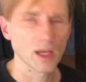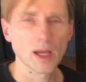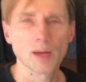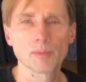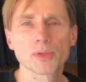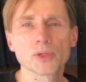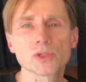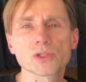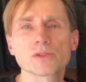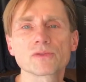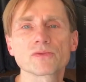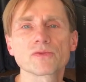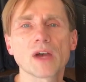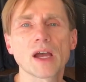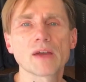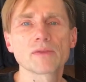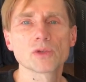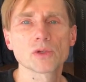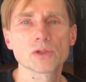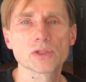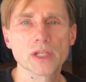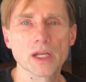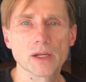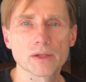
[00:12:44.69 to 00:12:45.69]
I'm pushing 5
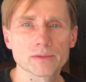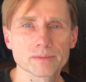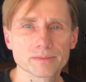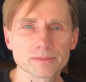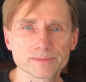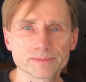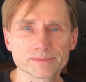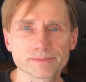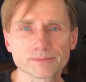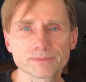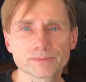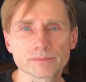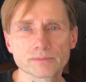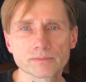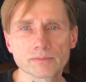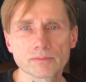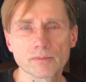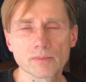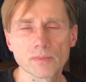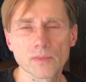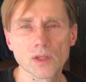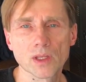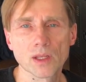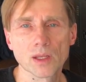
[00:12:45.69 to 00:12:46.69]
notes down.
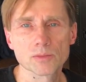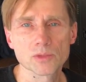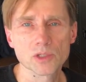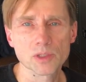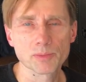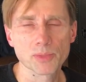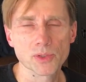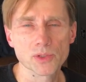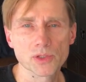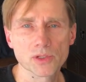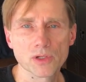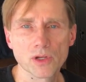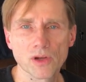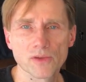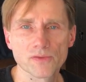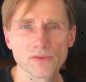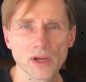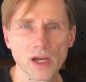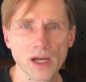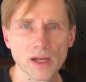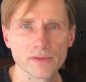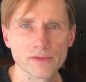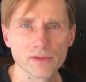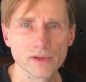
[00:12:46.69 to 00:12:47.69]
Just pushing all
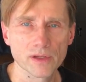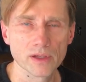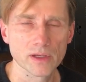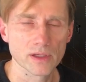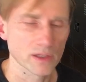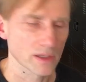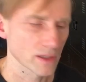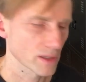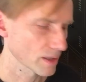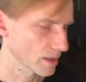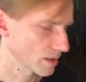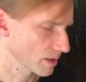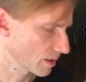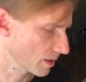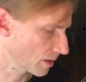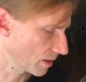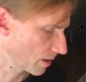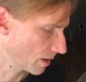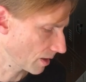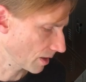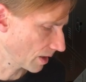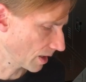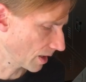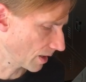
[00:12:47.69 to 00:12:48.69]
5.
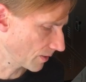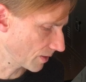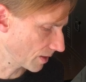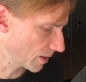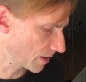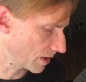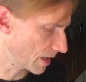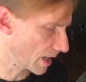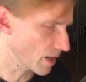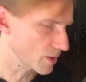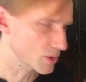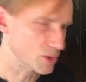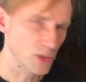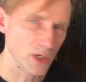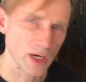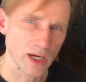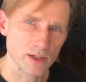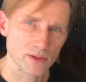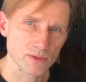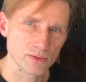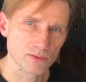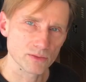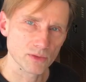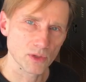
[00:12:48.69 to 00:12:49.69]
And then now try
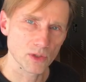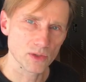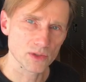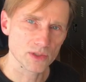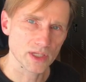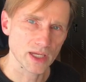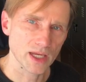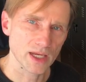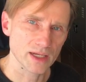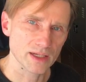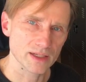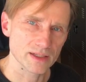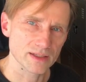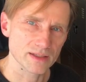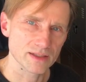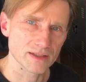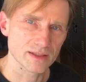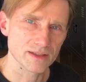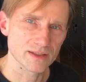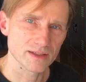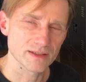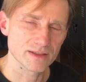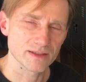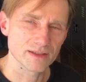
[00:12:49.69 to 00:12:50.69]
to rotate.
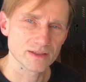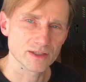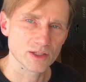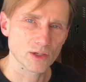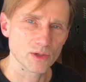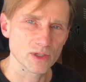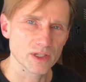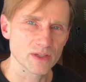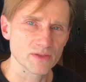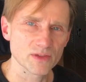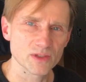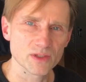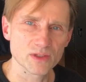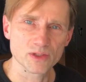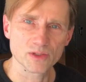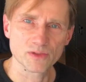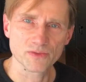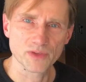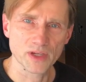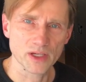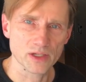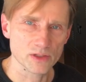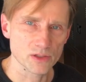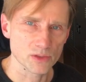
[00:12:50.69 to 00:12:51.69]
Don't even use your
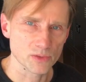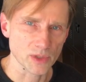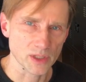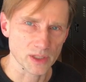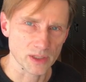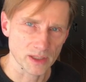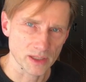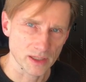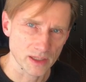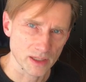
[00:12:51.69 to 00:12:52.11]
fingers really.